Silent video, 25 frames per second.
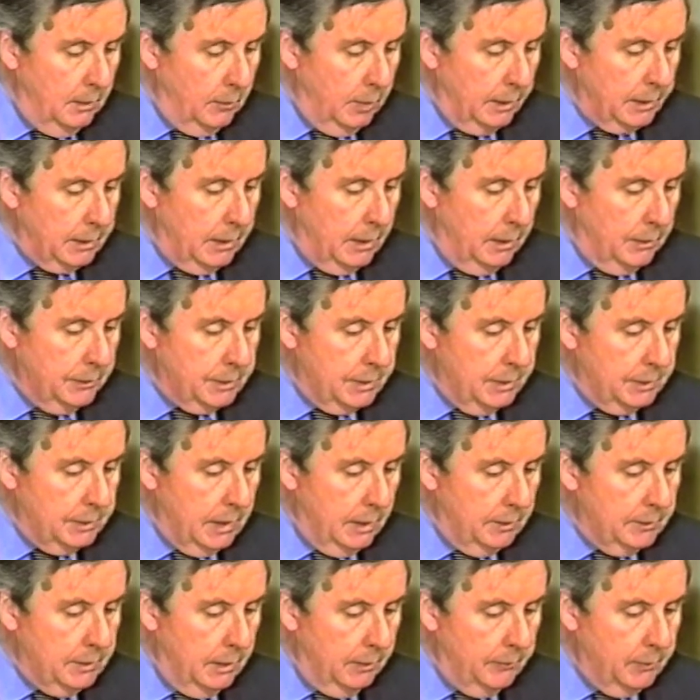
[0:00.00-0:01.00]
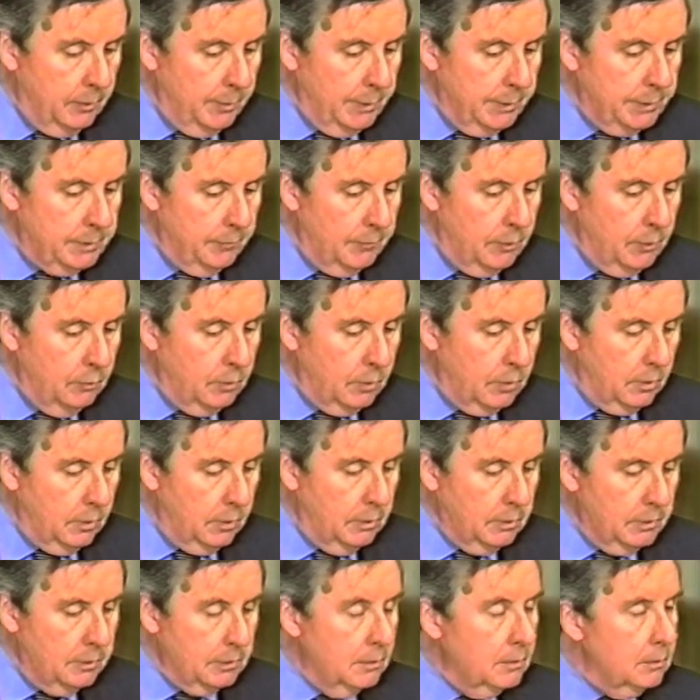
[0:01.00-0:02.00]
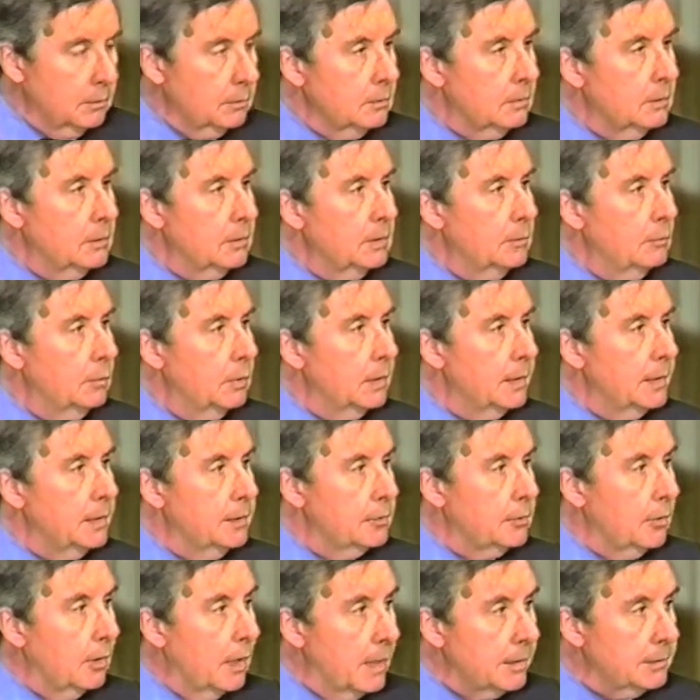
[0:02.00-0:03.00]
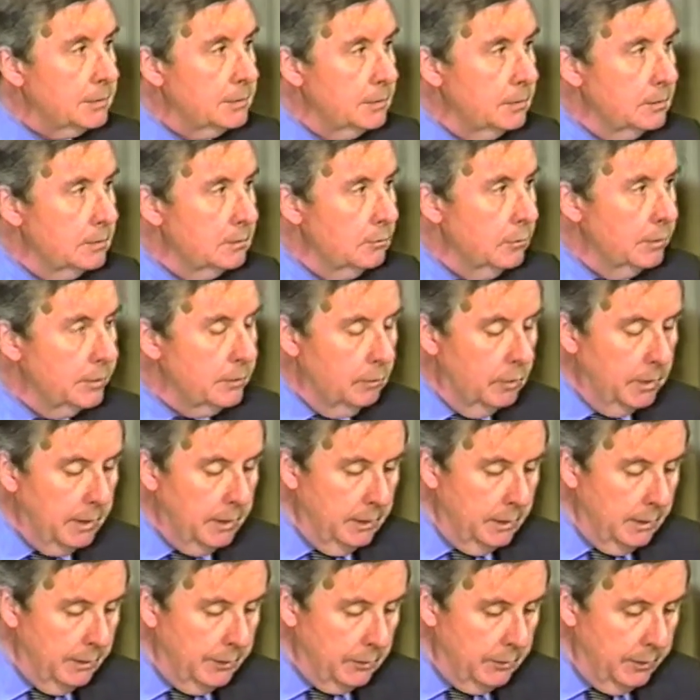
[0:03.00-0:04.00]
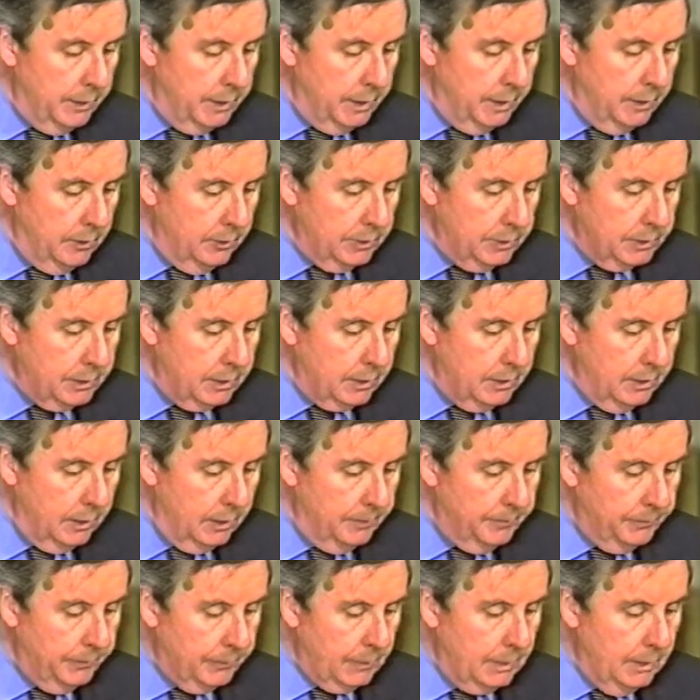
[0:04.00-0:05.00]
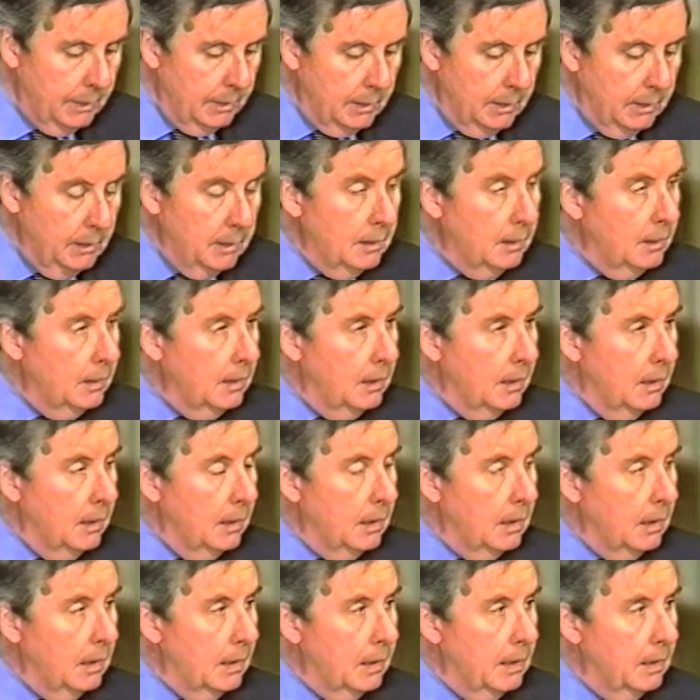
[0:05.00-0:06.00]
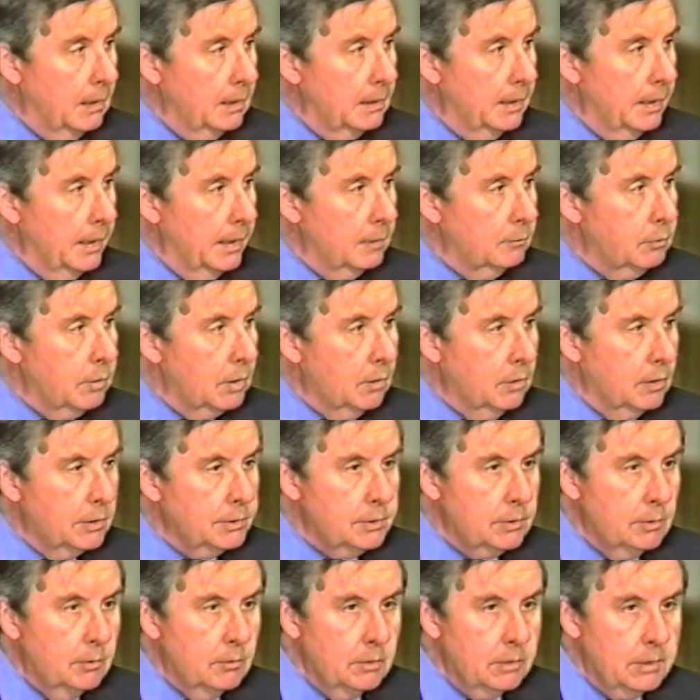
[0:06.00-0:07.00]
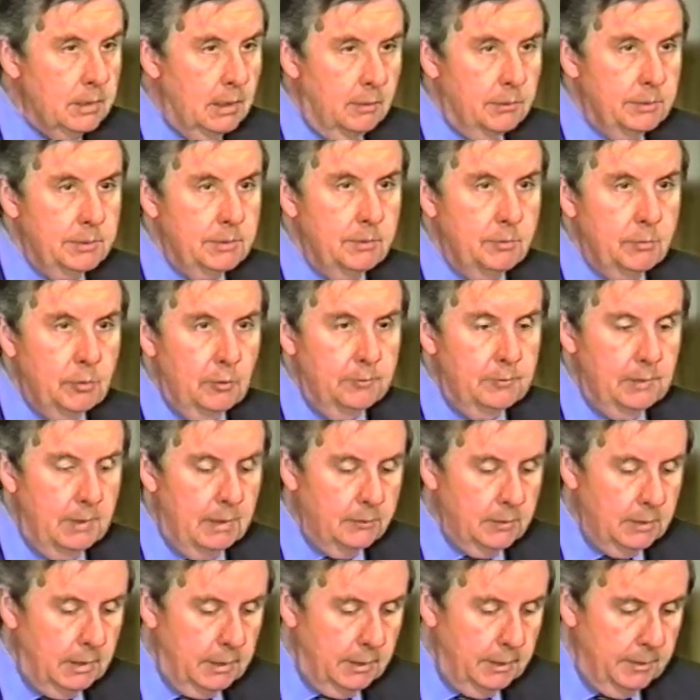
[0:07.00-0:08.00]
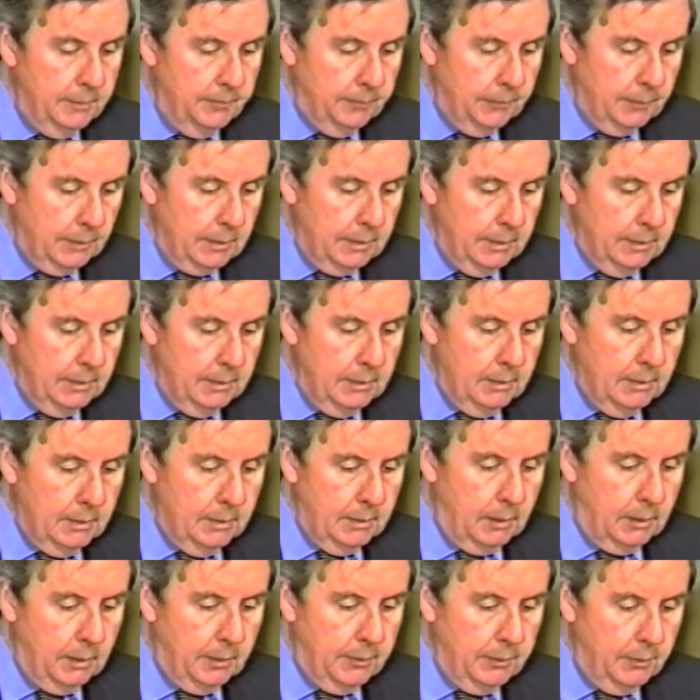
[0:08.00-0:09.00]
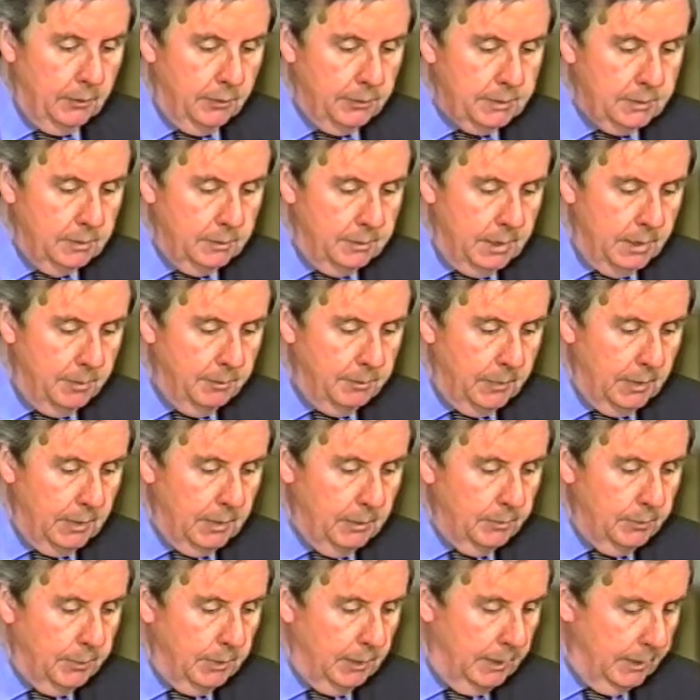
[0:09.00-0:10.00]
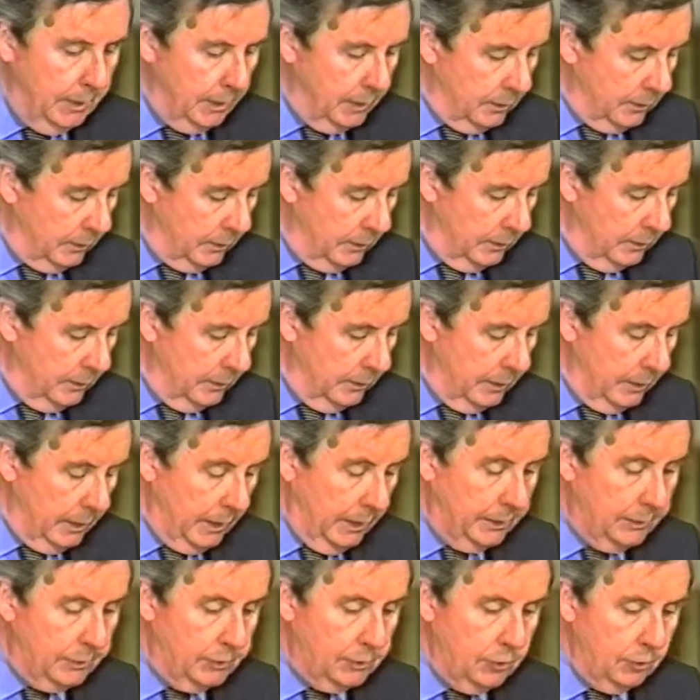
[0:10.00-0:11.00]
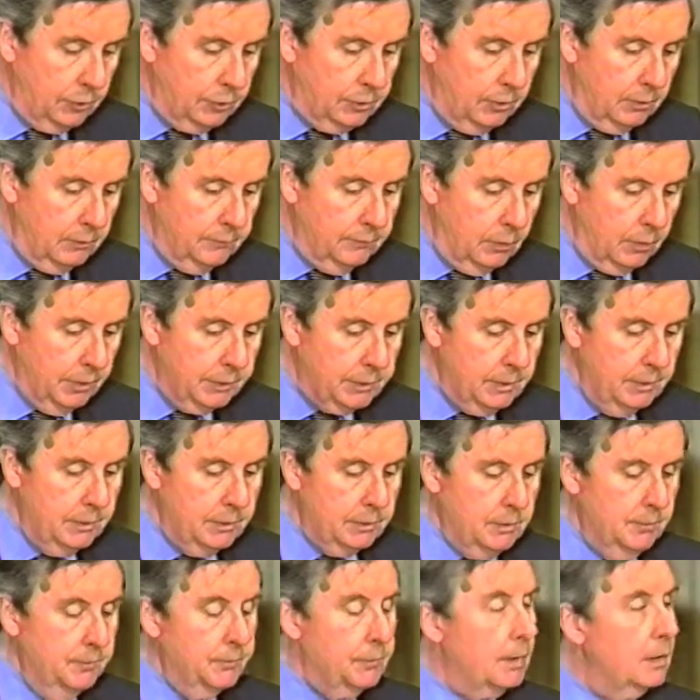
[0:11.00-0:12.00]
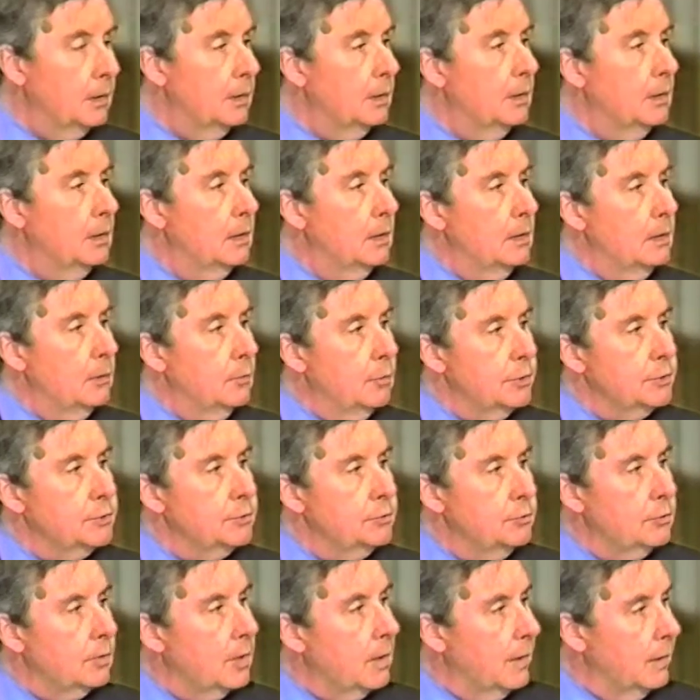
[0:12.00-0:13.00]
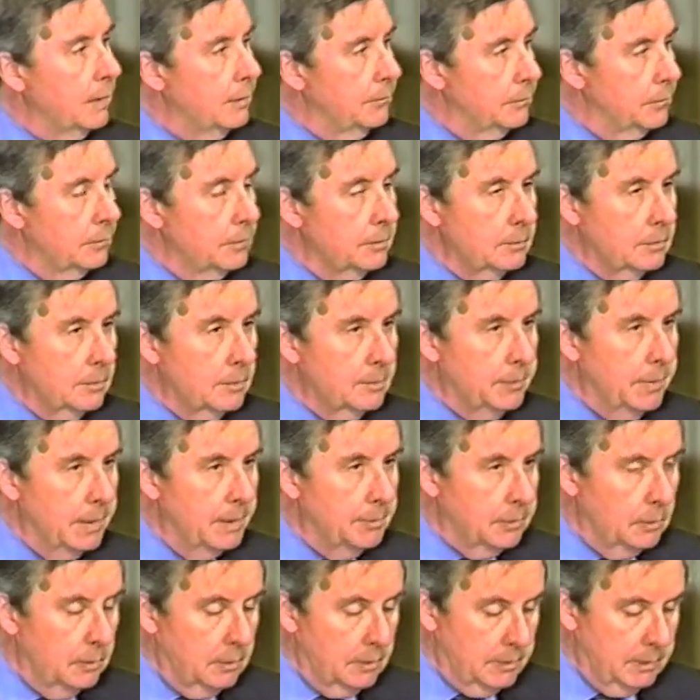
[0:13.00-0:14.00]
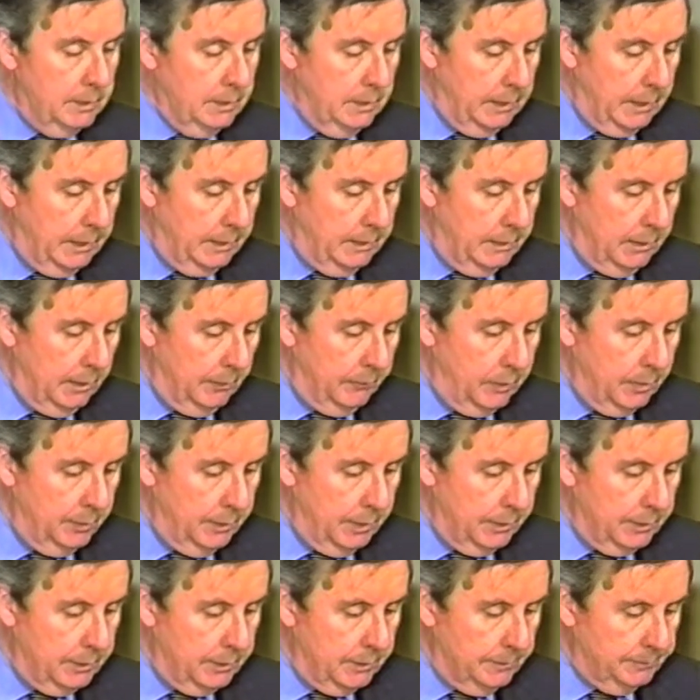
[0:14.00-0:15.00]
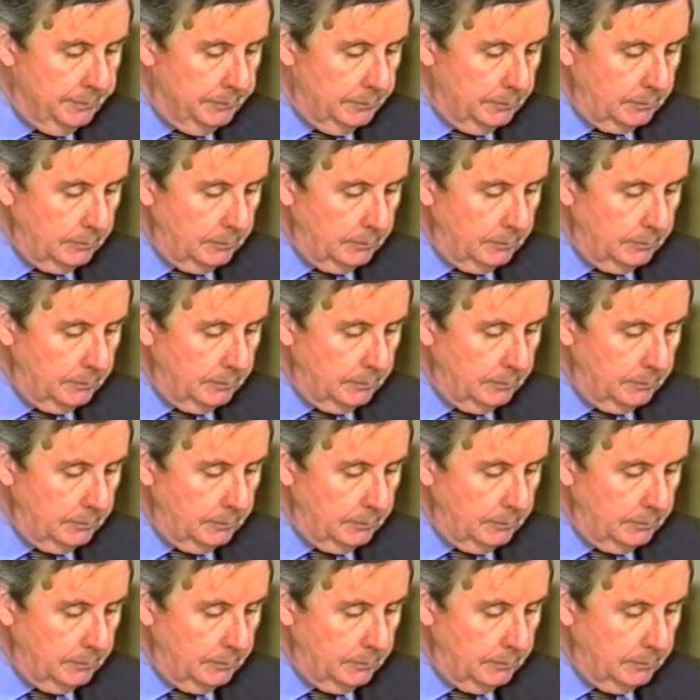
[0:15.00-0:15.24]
What counts is how governments of the world will interact with one another in the years to come, uh, and what also counts profoundly are those deep political and social forces which drive peoples and governments.